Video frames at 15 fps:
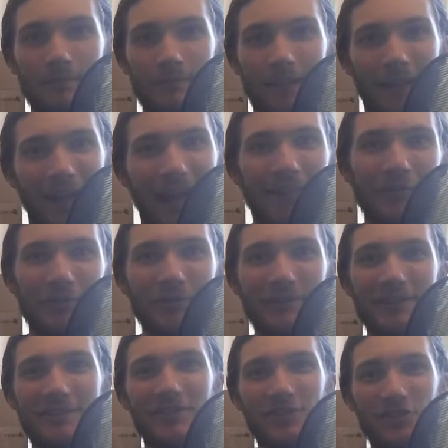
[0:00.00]
Hello, this
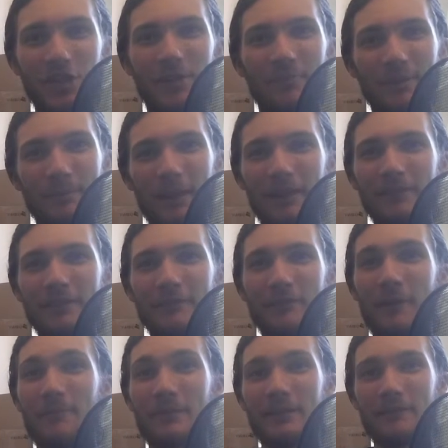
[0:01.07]
is Jeremy Bailey from
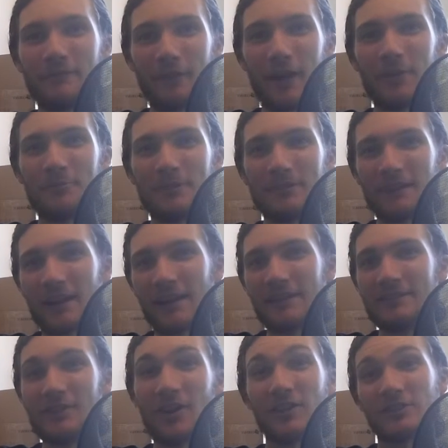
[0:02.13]

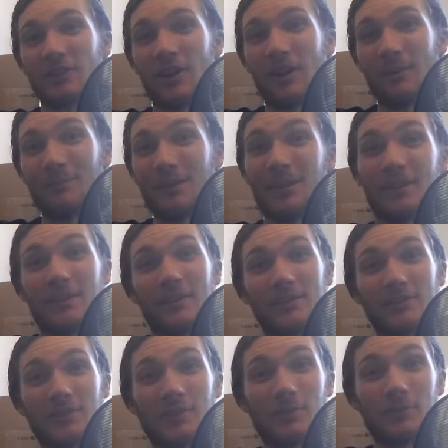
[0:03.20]
TheEnvironmentGuy.com.
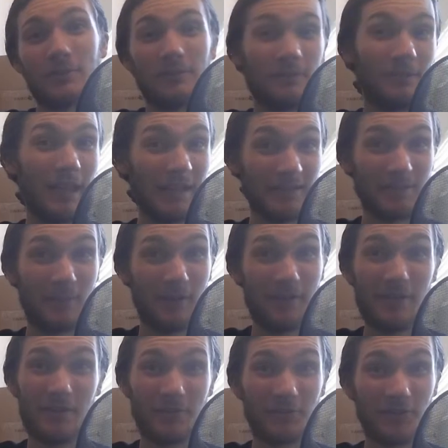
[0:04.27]
So last month I
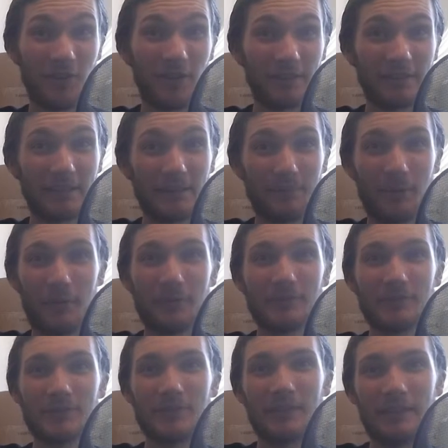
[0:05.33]
was talking about
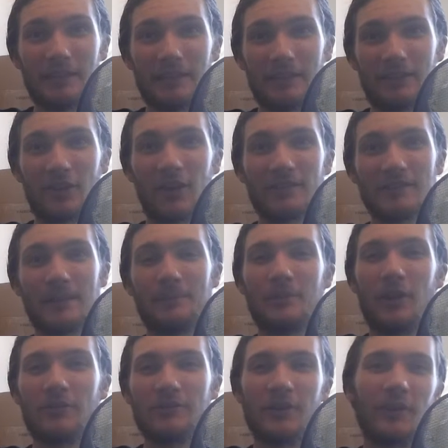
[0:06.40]
the
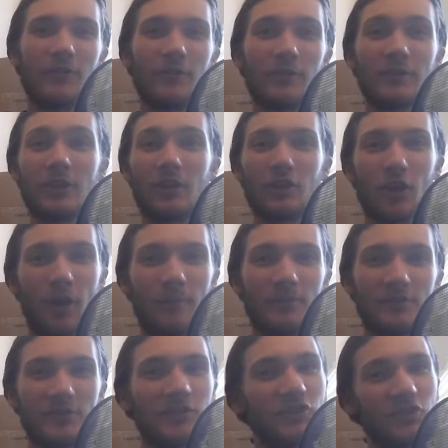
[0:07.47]
conceptart.org
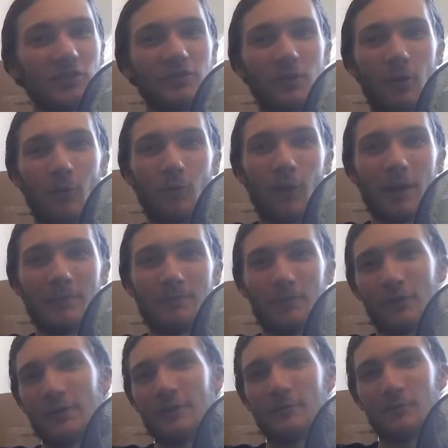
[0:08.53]
Composition
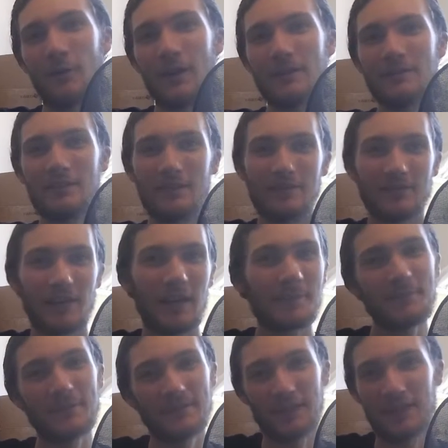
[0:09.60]
1.1 assignment
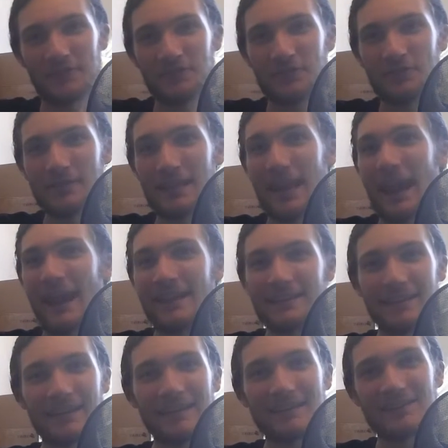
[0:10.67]
I was doing, and it
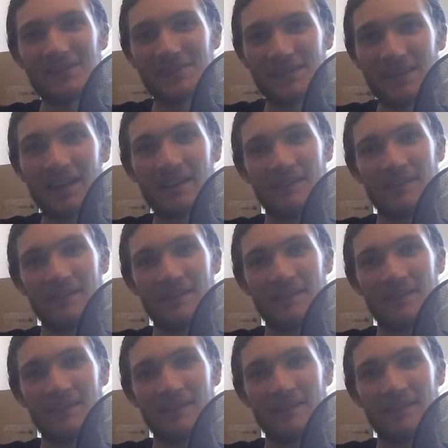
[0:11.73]
is done.